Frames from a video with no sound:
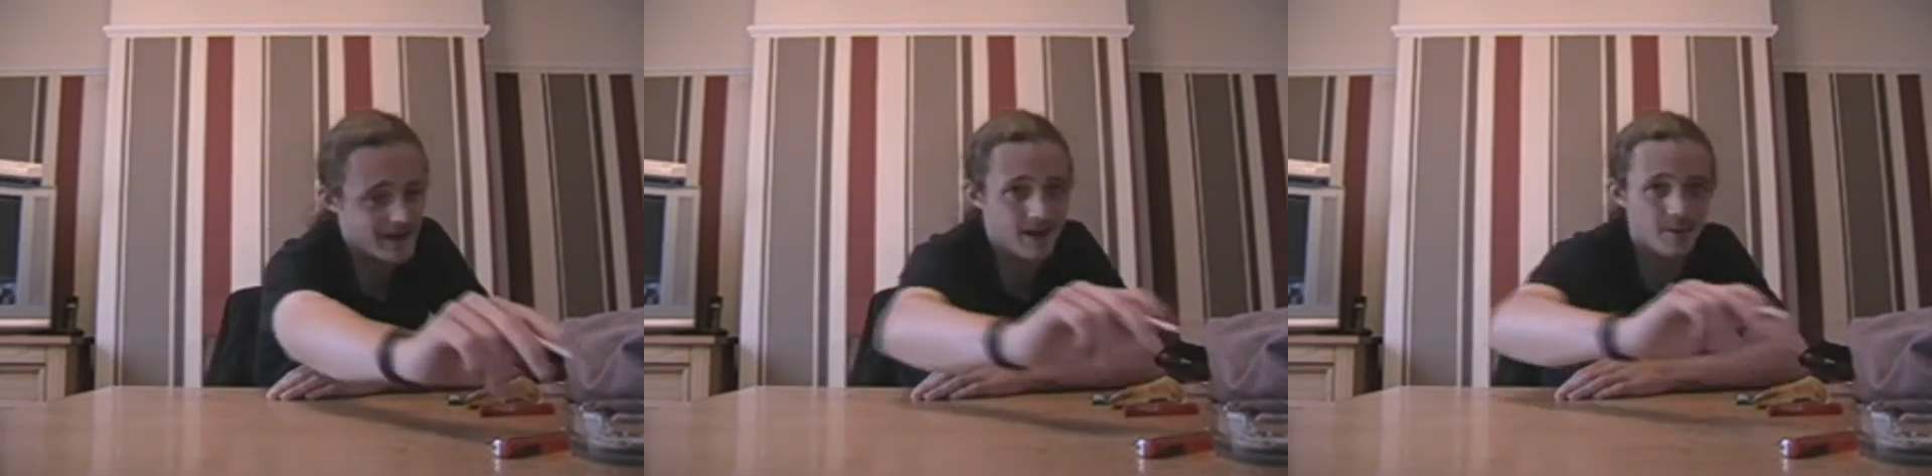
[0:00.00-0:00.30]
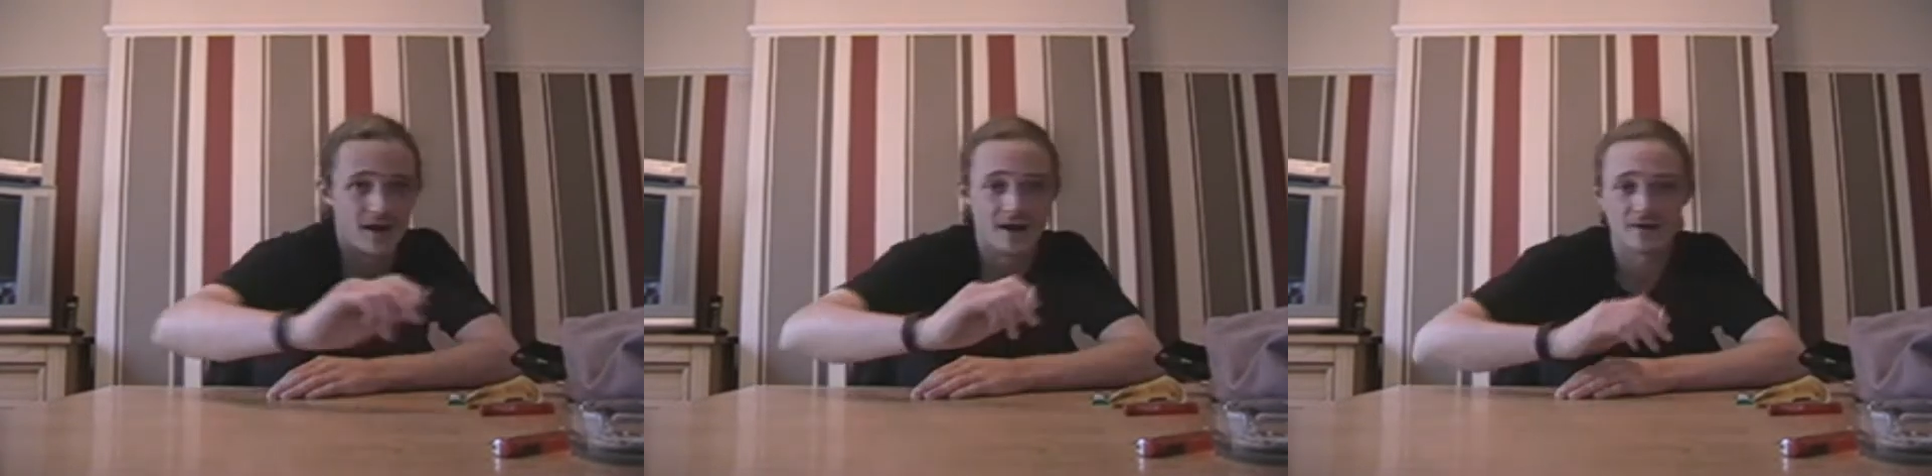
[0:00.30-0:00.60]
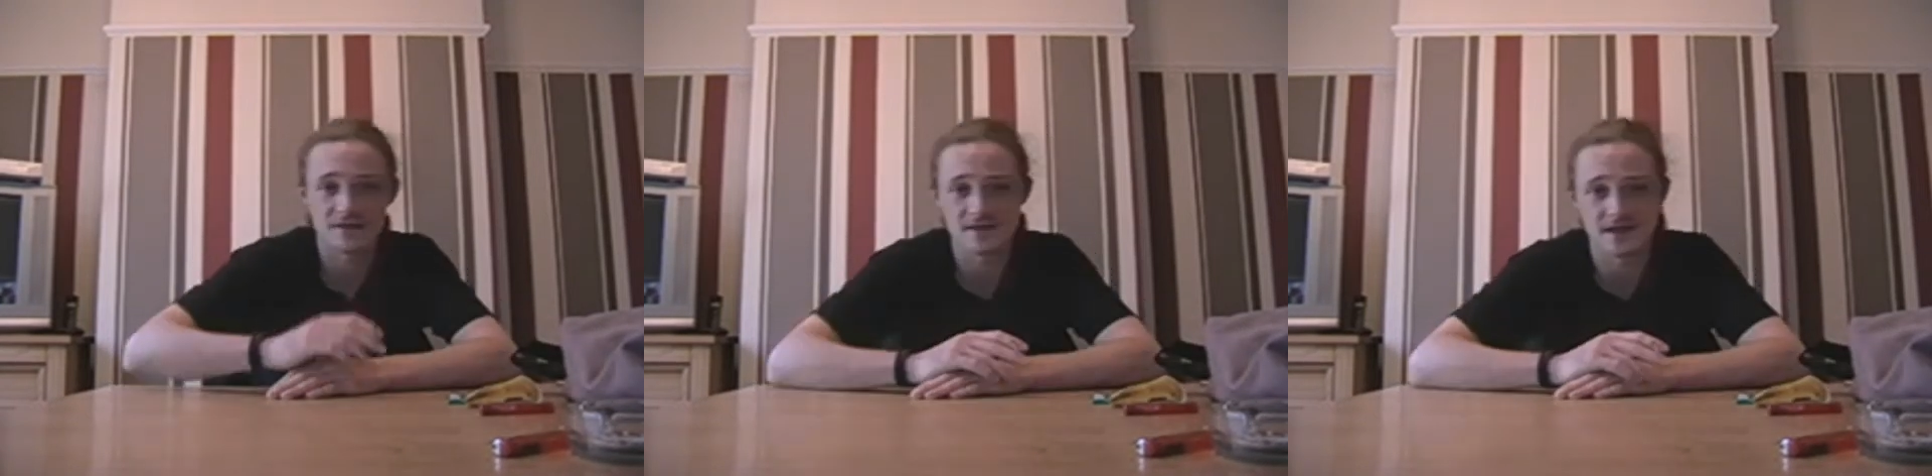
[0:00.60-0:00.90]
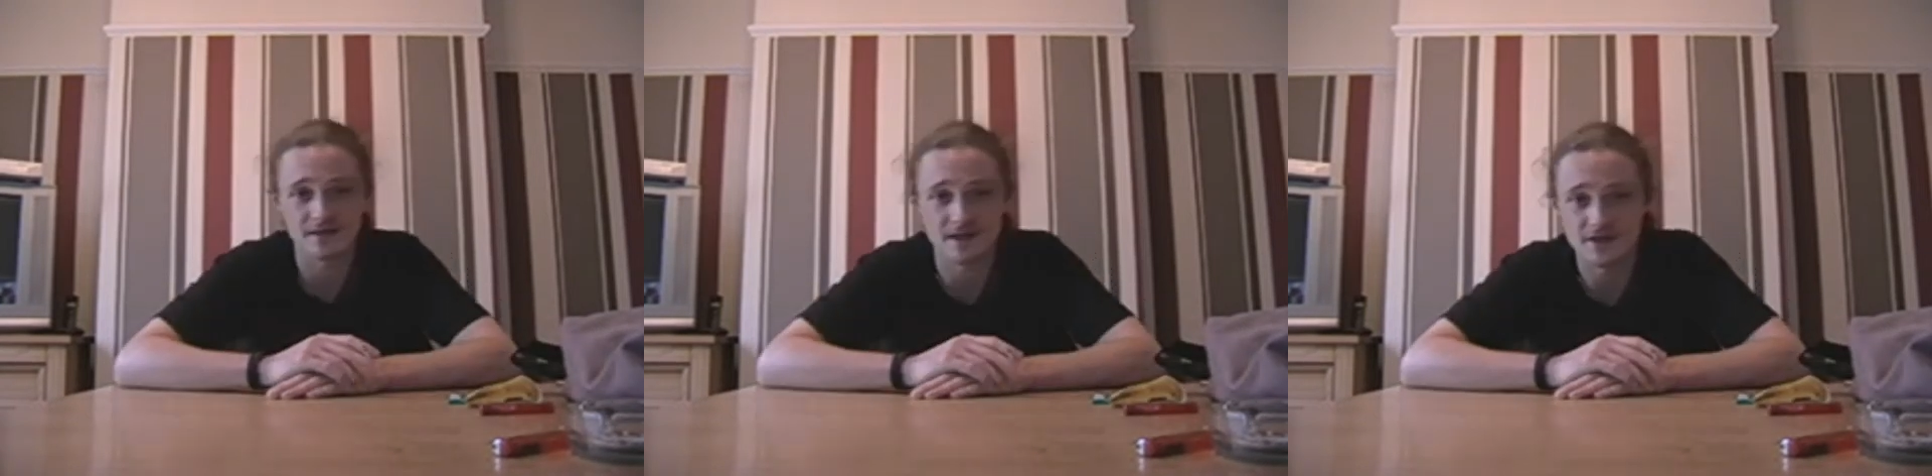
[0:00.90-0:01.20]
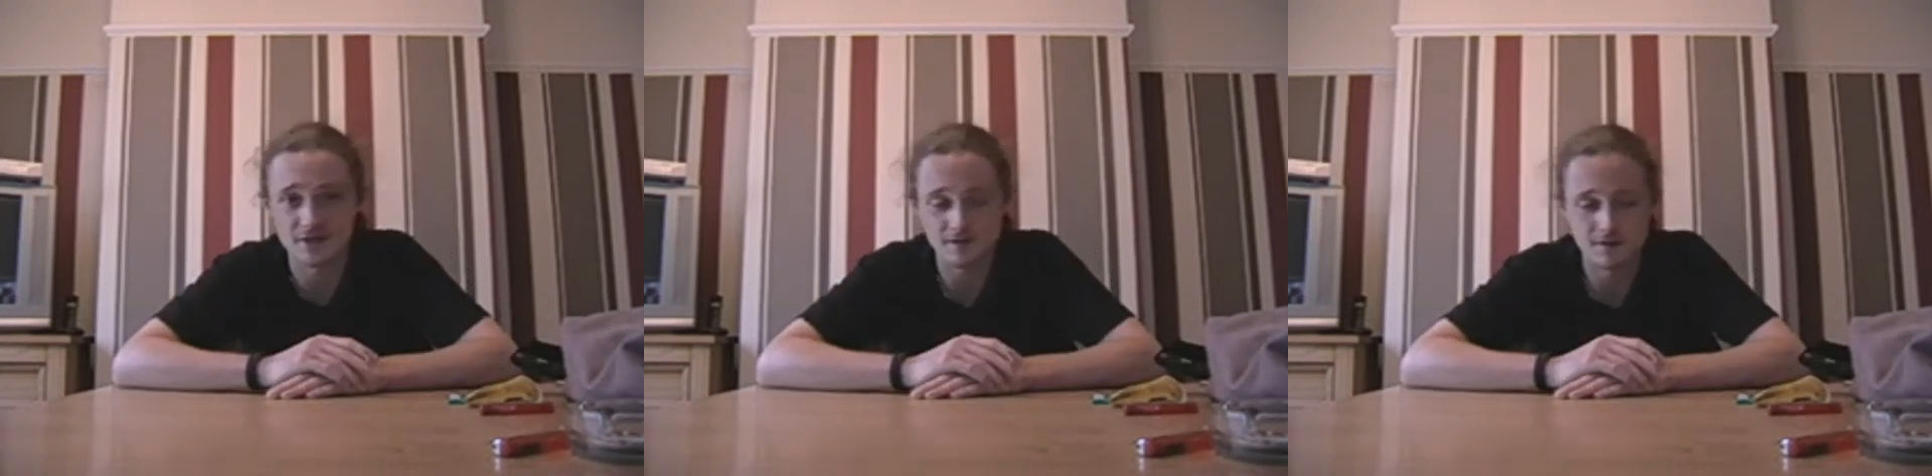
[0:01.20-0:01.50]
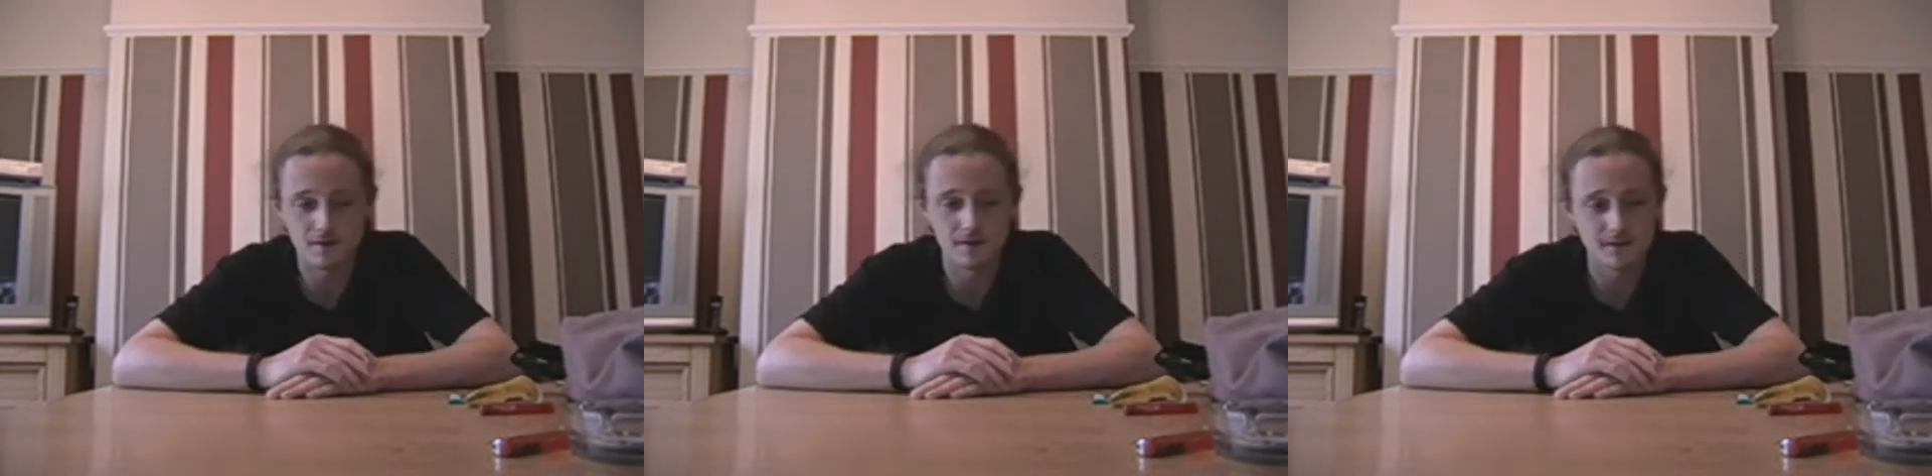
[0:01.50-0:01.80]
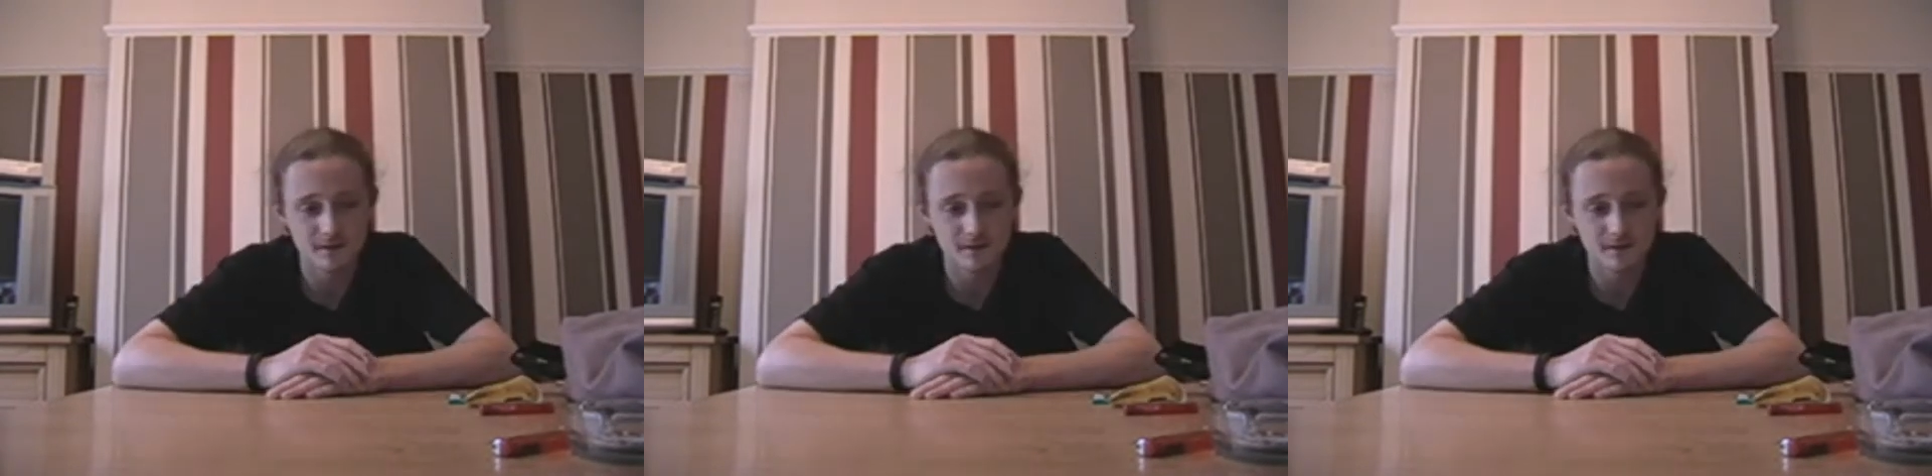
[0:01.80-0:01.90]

about how the state of the nation is going.